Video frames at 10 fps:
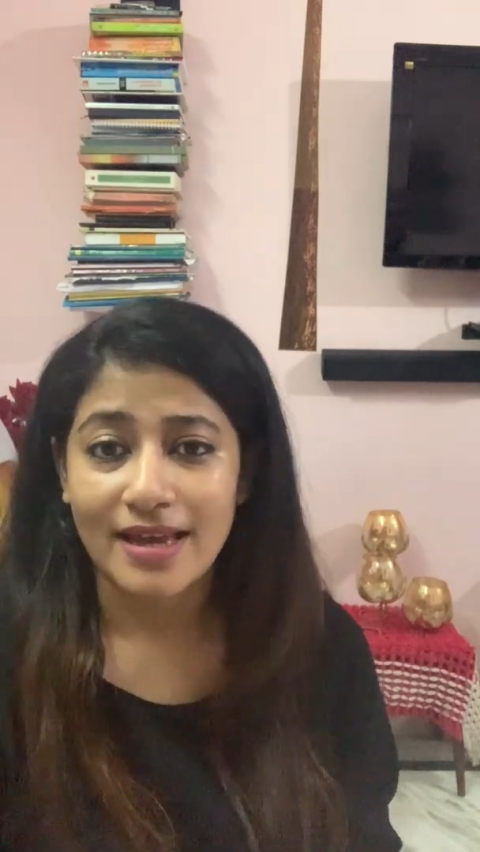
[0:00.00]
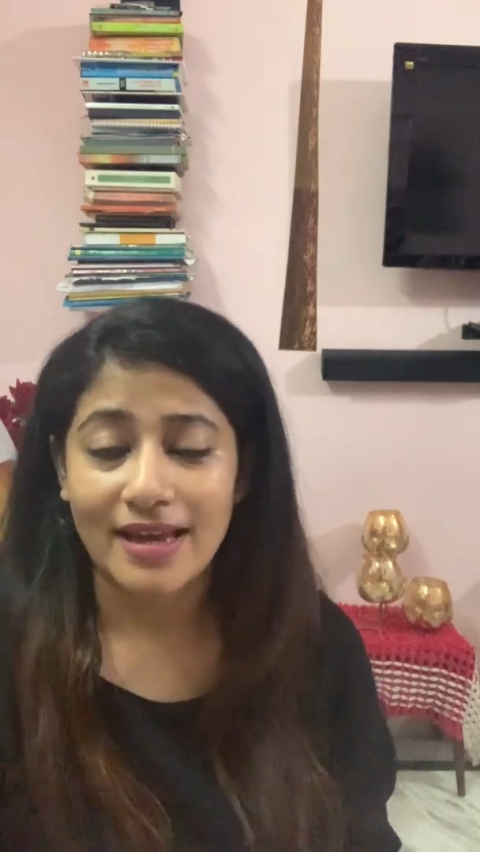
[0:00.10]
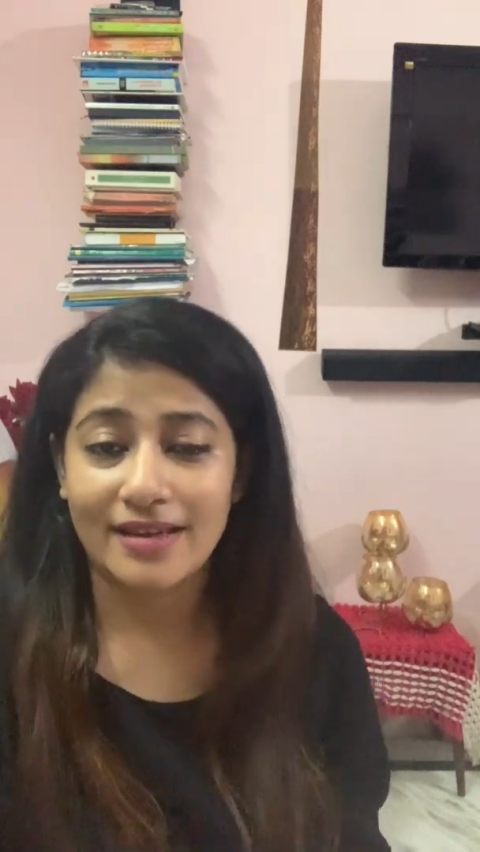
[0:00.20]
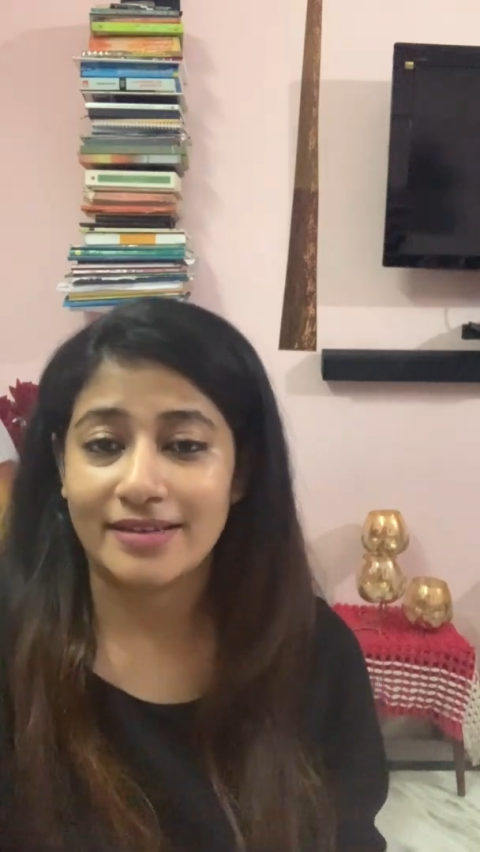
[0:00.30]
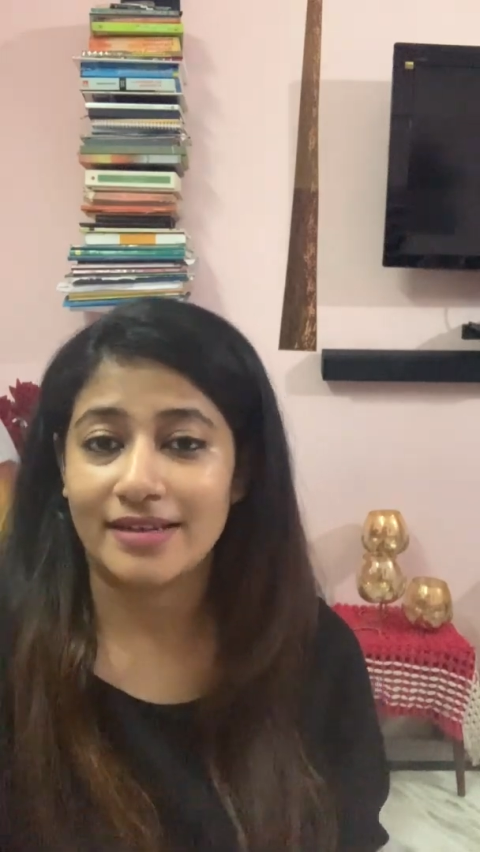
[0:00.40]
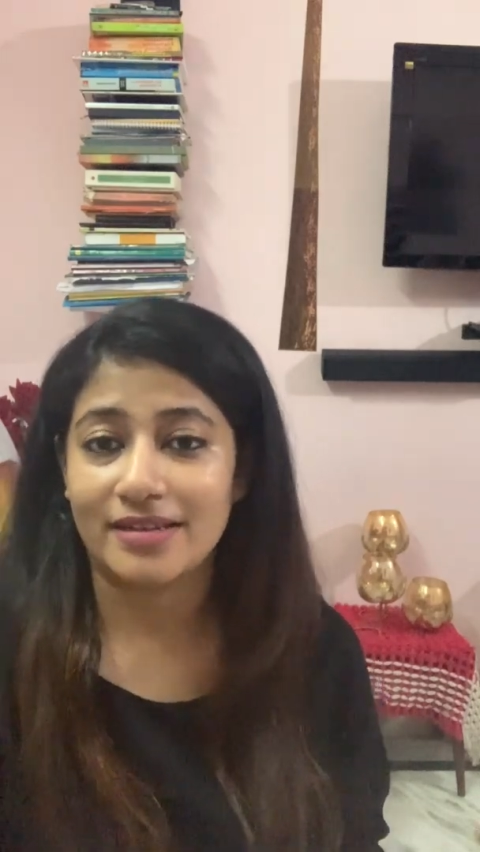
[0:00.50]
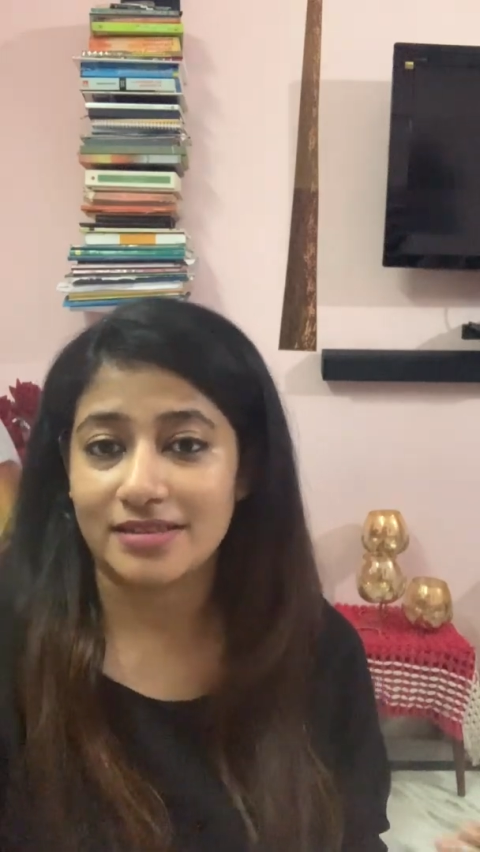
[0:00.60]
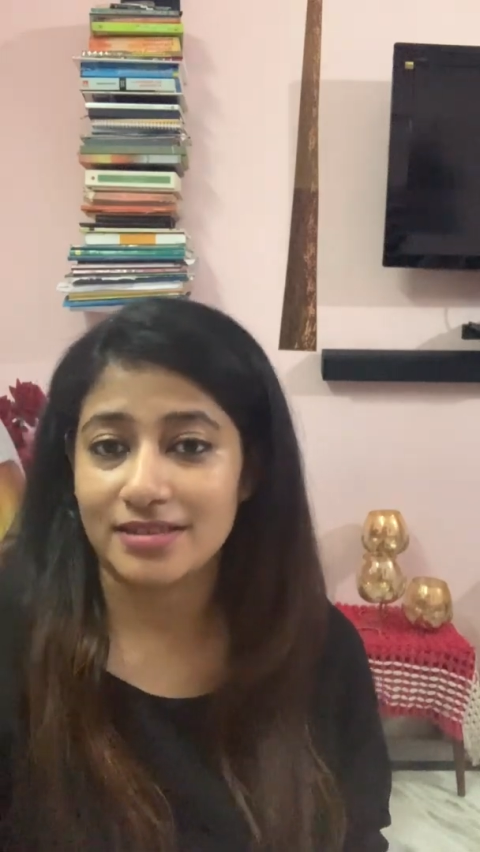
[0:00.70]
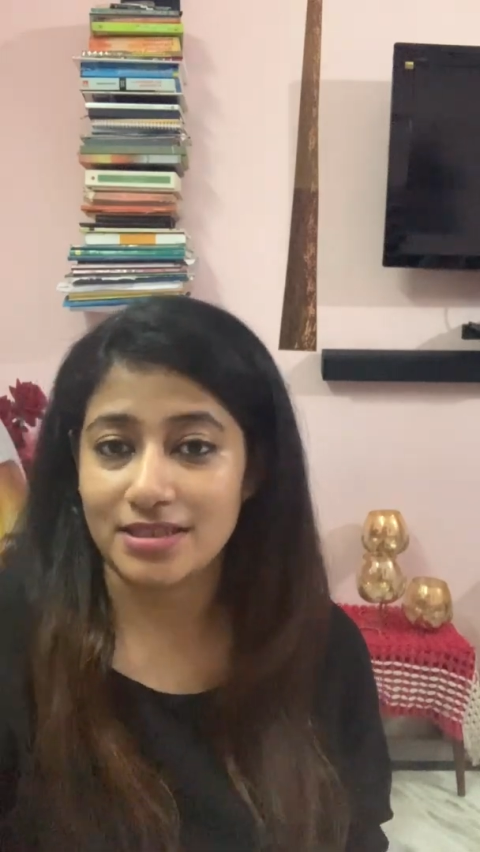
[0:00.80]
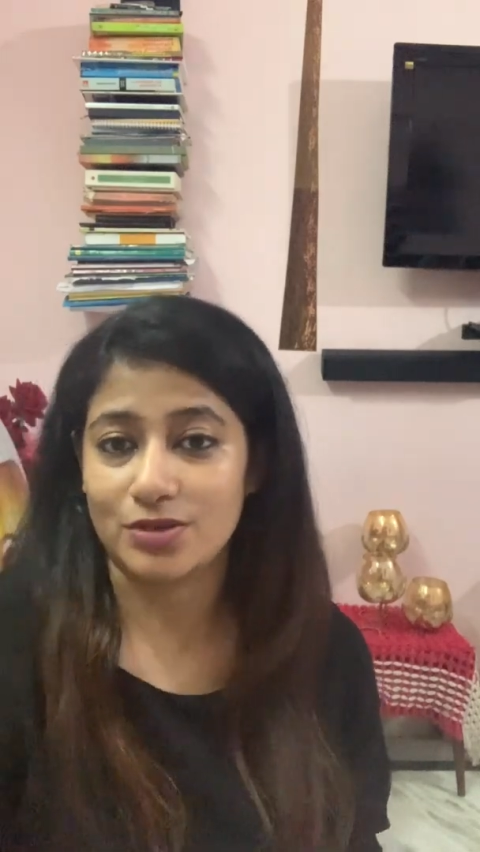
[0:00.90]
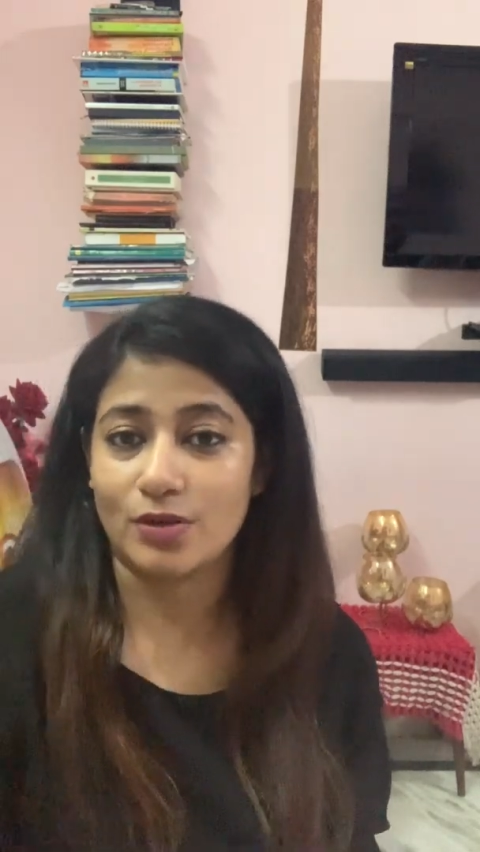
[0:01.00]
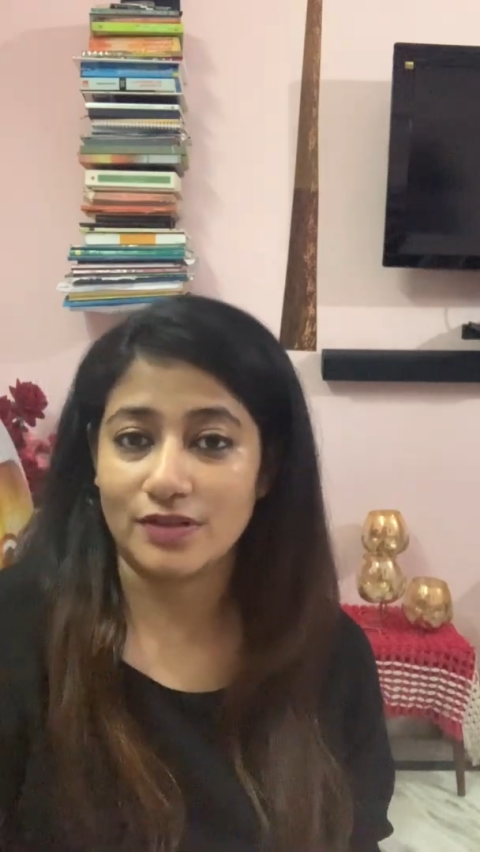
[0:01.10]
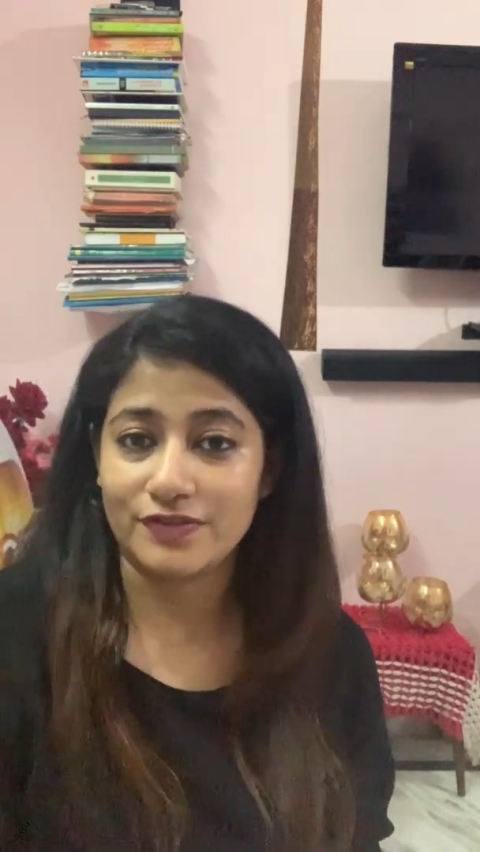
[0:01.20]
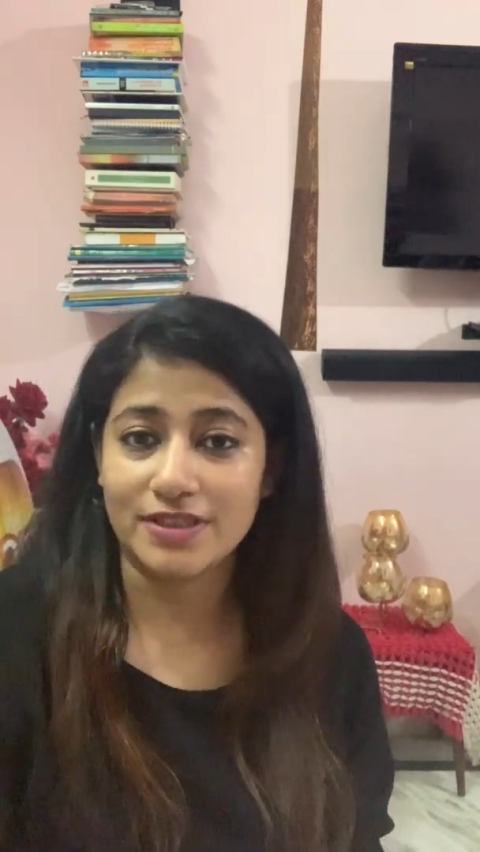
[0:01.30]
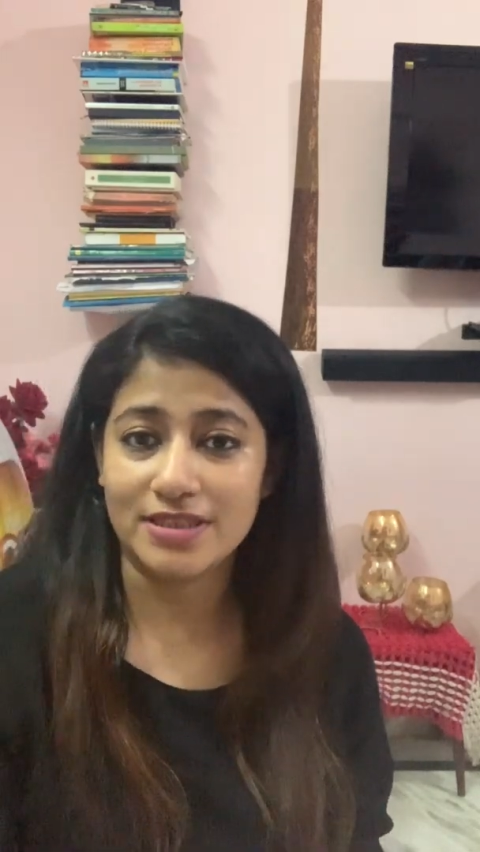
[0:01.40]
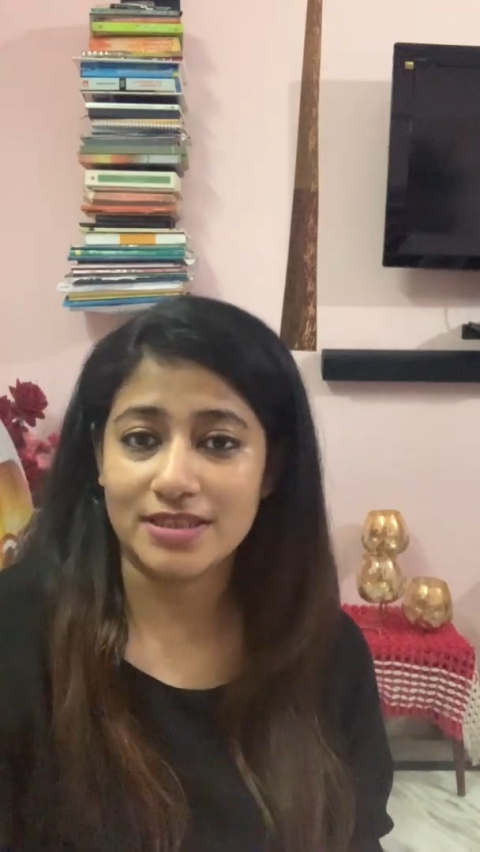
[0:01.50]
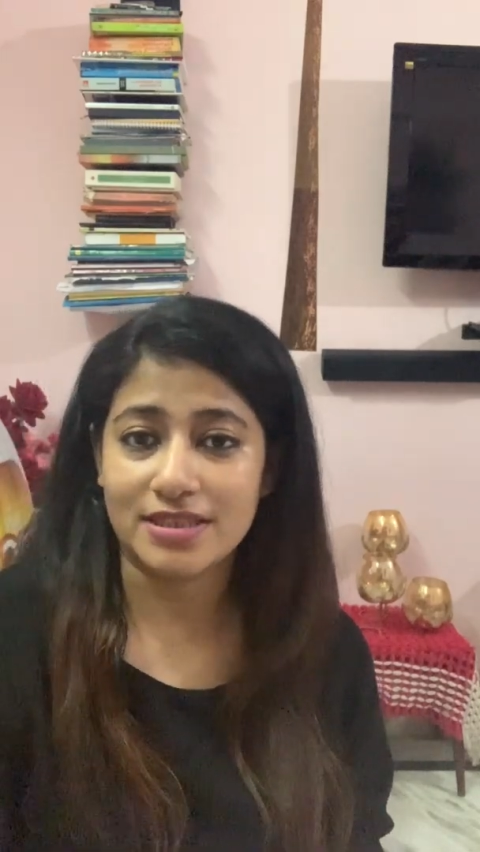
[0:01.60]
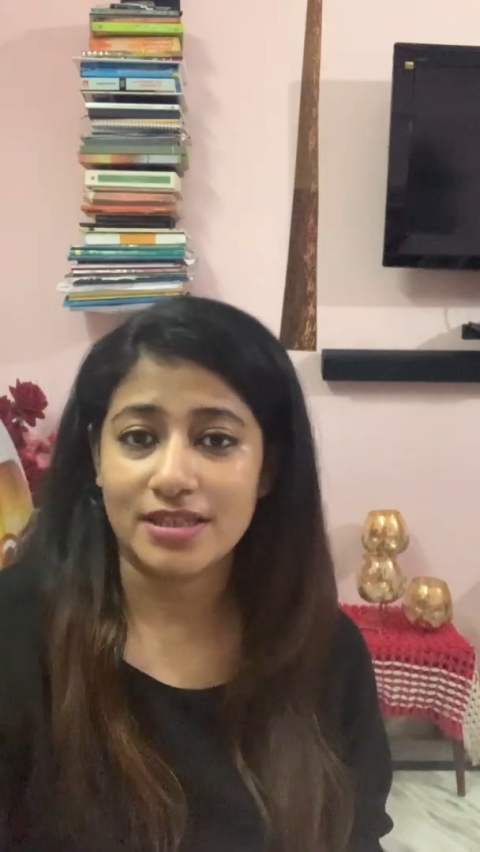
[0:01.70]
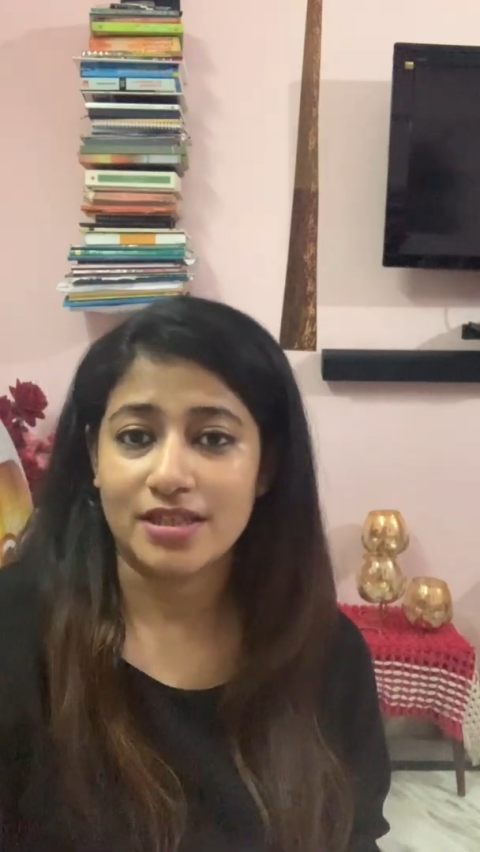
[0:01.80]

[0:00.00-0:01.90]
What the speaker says: And regarding these dolphins,